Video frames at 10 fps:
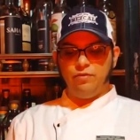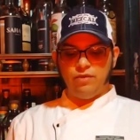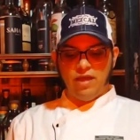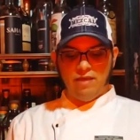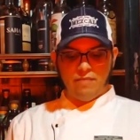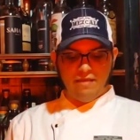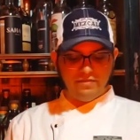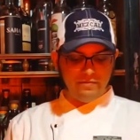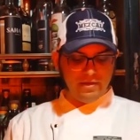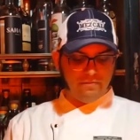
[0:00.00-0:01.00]
I've
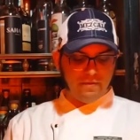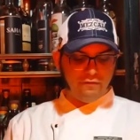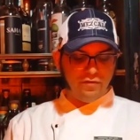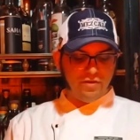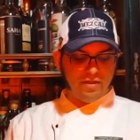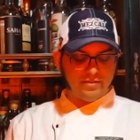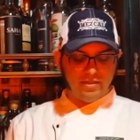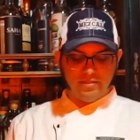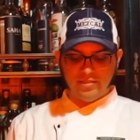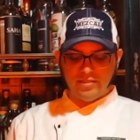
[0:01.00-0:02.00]
developed a few
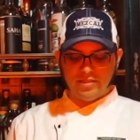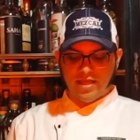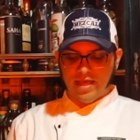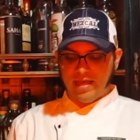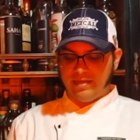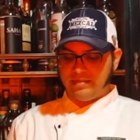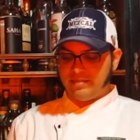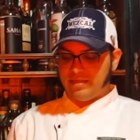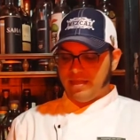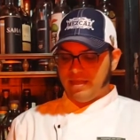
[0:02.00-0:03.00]
cocktails
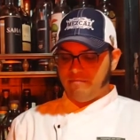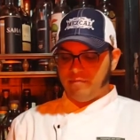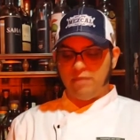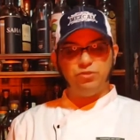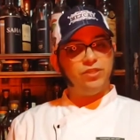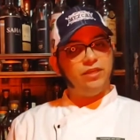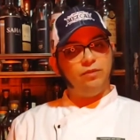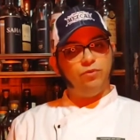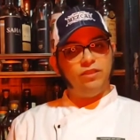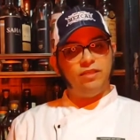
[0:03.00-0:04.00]
that I'm
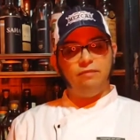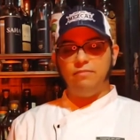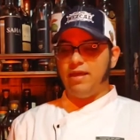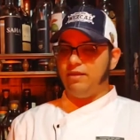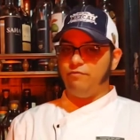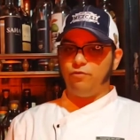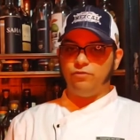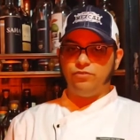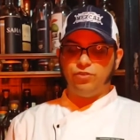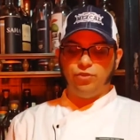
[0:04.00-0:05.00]
sharing with them, and of
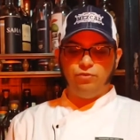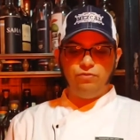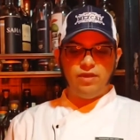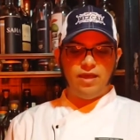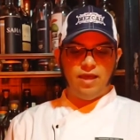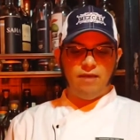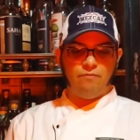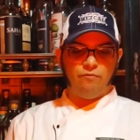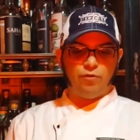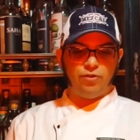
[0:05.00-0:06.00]
course you,
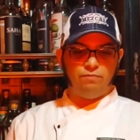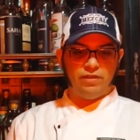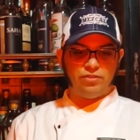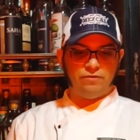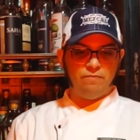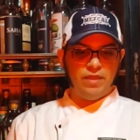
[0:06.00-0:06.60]
for your pleasure.